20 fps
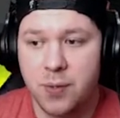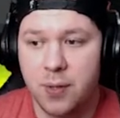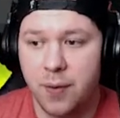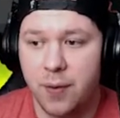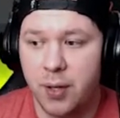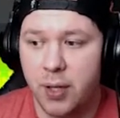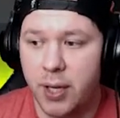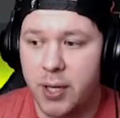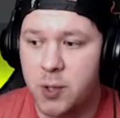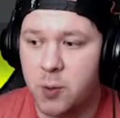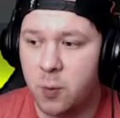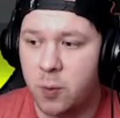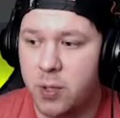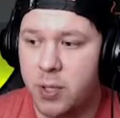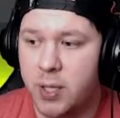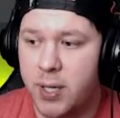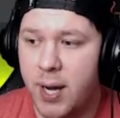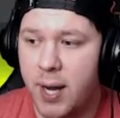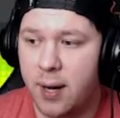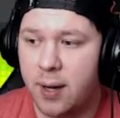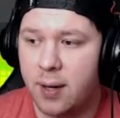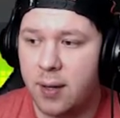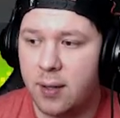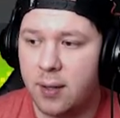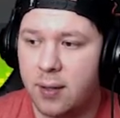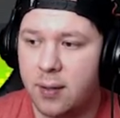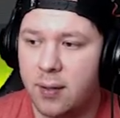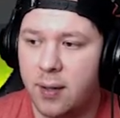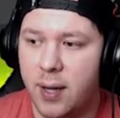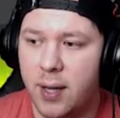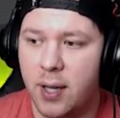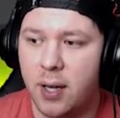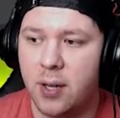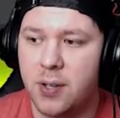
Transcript: of the Lightsworn deck and get